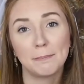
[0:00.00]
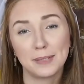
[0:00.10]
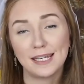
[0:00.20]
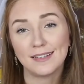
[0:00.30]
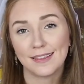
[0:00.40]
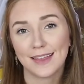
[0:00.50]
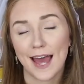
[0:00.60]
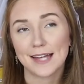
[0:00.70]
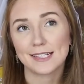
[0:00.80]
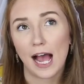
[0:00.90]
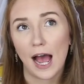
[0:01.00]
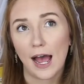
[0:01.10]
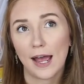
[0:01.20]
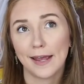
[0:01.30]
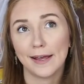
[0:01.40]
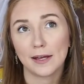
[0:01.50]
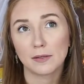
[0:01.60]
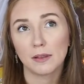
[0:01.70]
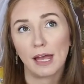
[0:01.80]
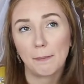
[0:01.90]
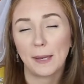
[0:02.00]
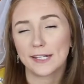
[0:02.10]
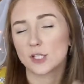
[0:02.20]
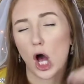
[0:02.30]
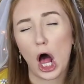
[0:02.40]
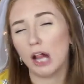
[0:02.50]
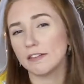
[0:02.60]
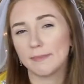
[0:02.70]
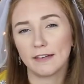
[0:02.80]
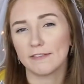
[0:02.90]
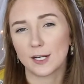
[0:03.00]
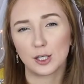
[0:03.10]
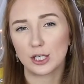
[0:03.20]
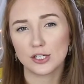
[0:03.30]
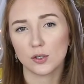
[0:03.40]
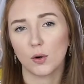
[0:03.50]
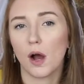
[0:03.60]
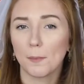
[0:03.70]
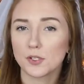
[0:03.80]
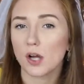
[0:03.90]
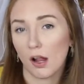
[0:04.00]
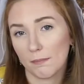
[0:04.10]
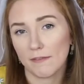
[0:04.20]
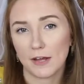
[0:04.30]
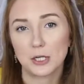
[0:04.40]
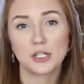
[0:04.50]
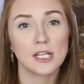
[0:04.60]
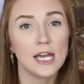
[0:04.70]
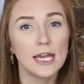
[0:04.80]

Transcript: Being that I like picked all of my vendors or almost all of my vendors